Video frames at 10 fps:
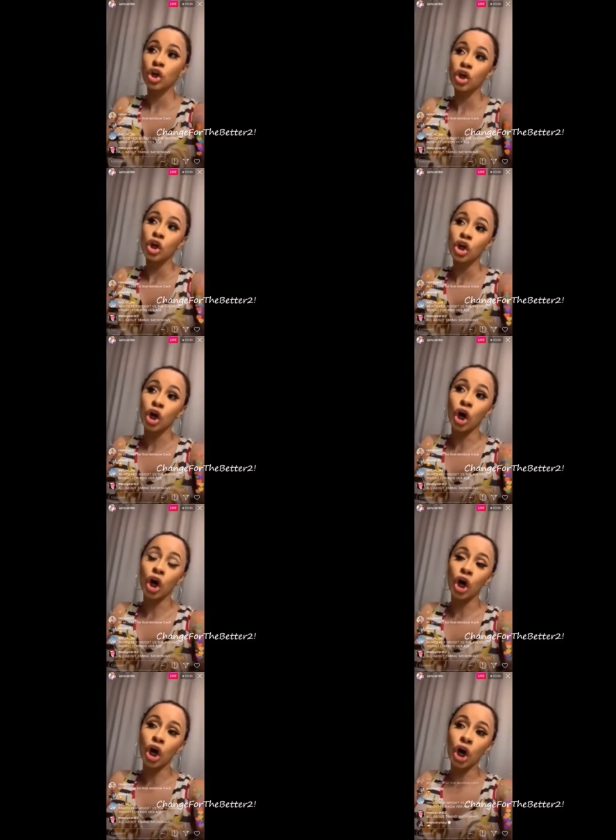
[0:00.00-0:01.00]

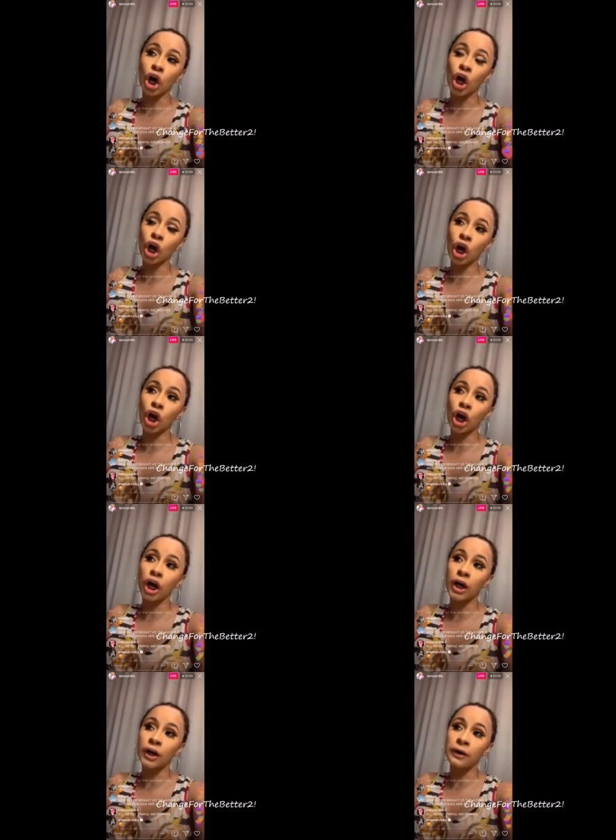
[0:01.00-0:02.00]
um
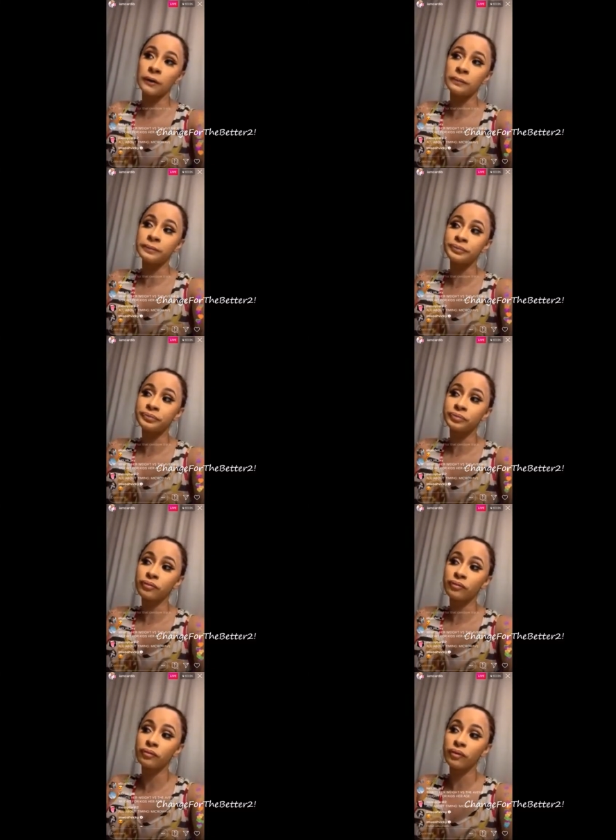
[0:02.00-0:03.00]
I don't know who I'm
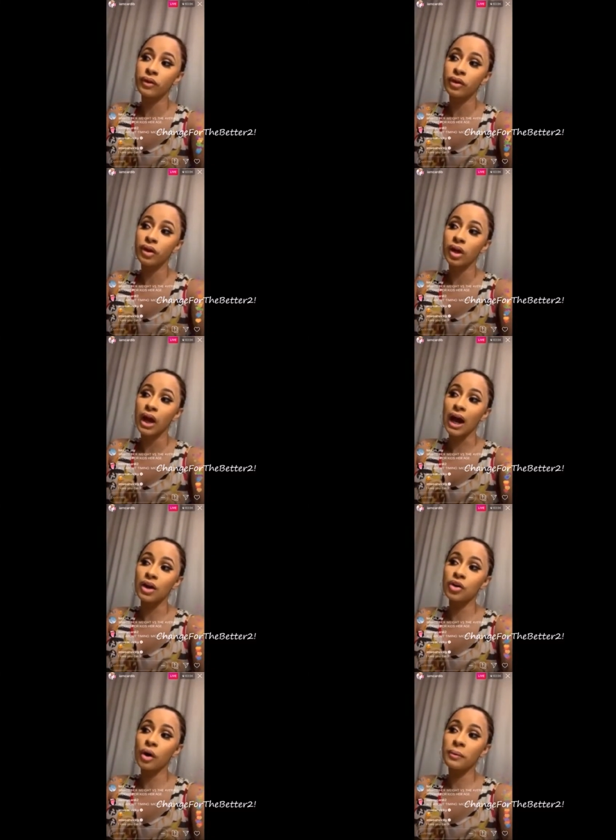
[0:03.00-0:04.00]
gonna put on these features
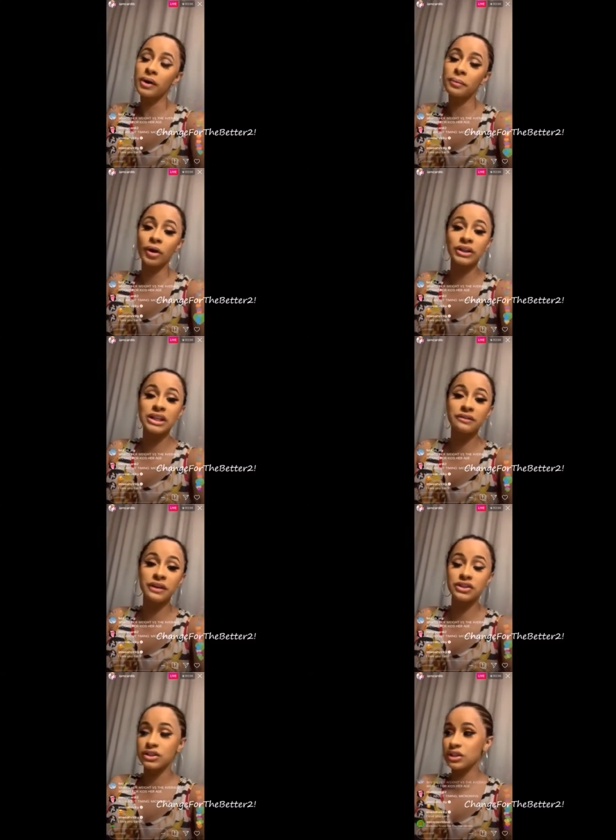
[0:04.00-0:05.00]
into these songs
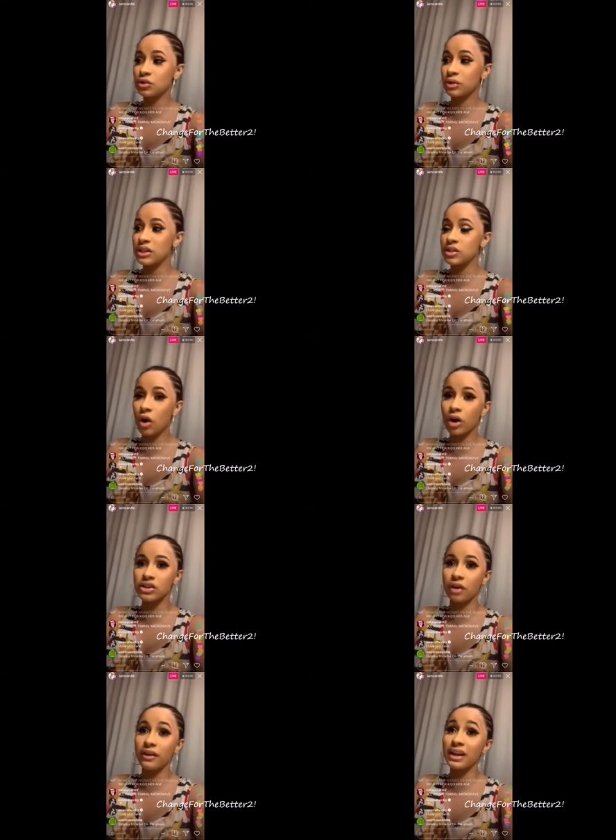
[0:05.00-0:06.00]
already. There is a
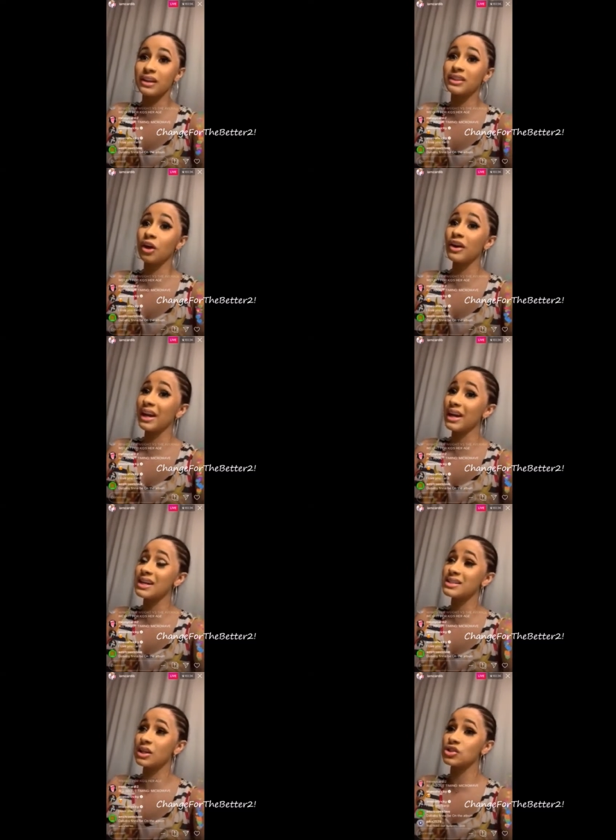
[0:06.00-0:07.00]
song that I
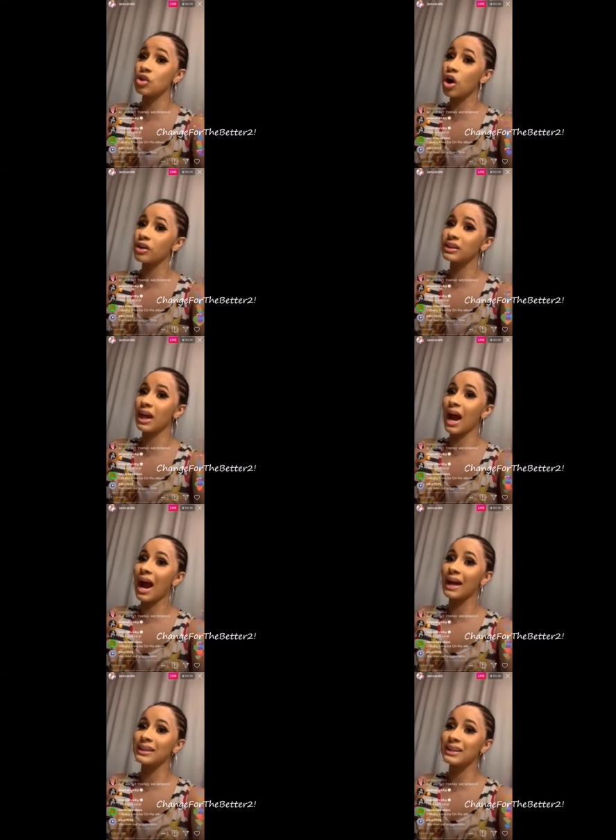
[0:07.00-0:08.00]
did that
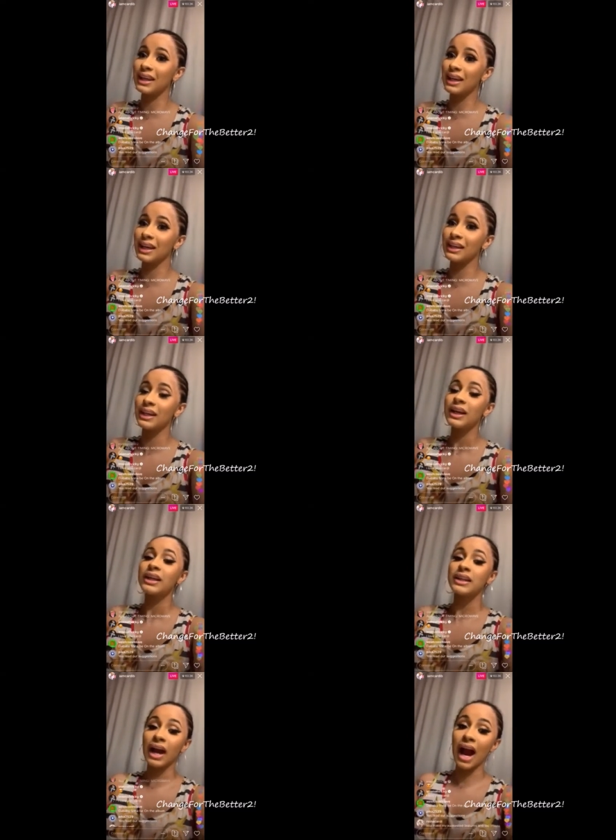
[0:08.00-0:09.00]
I want to put
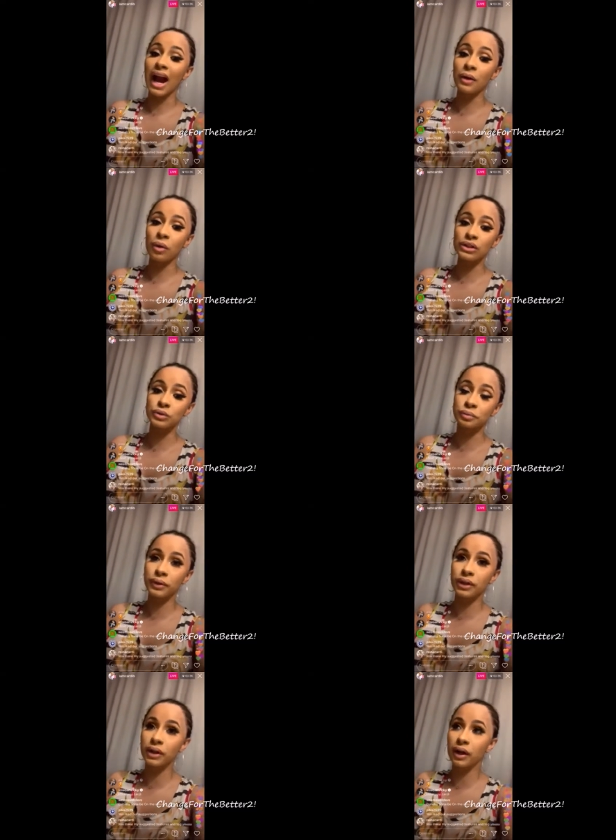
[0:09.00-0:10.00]
um
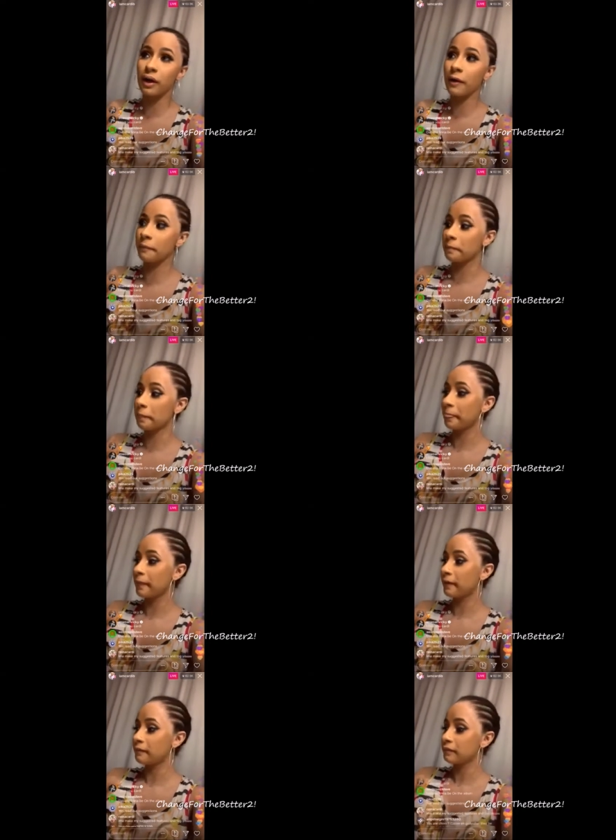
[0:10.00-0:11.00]
some girls
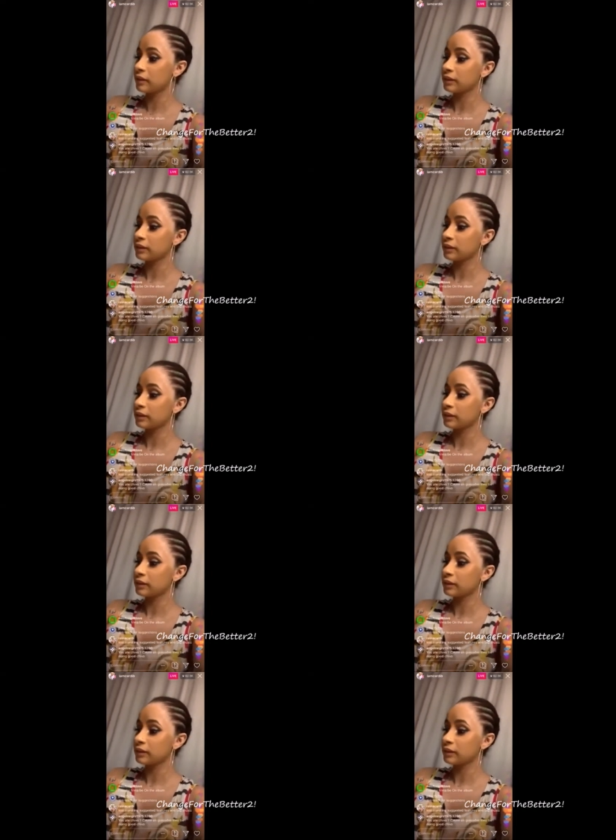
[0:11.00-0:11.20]
on it.